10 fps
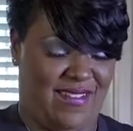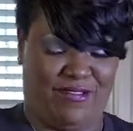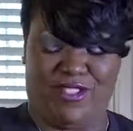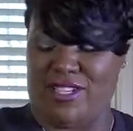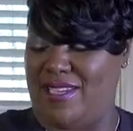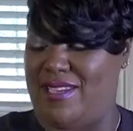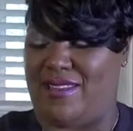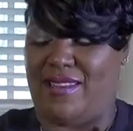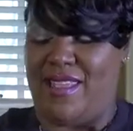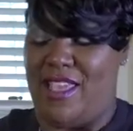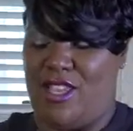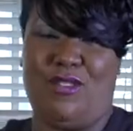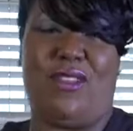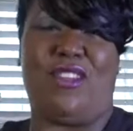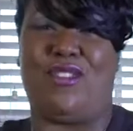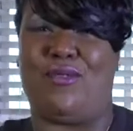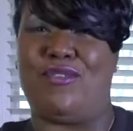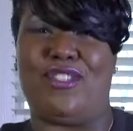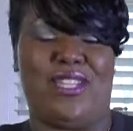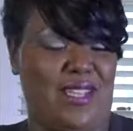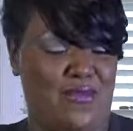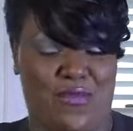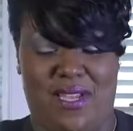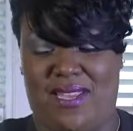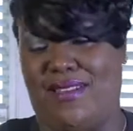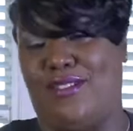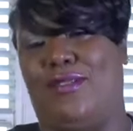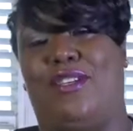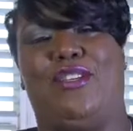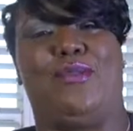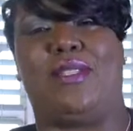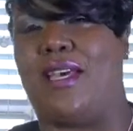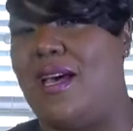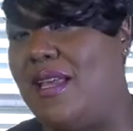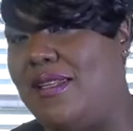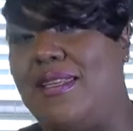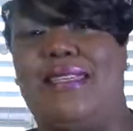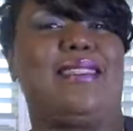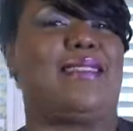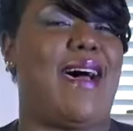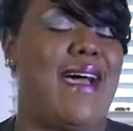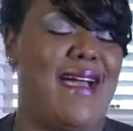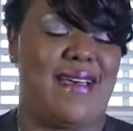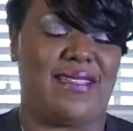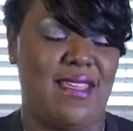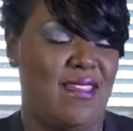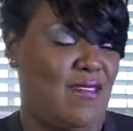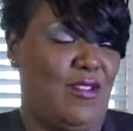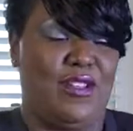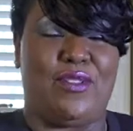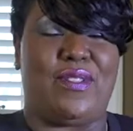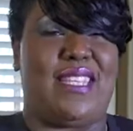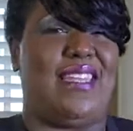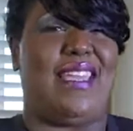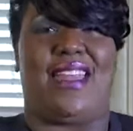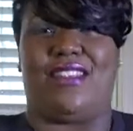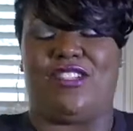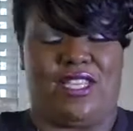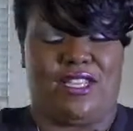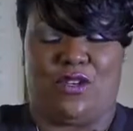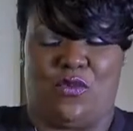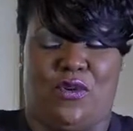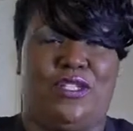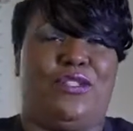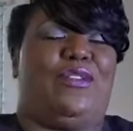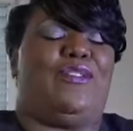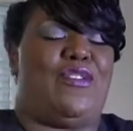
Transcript: your chicken. You can use chicken wings, you can use cutlets, thighs, you can use any kind of chicken you want to. You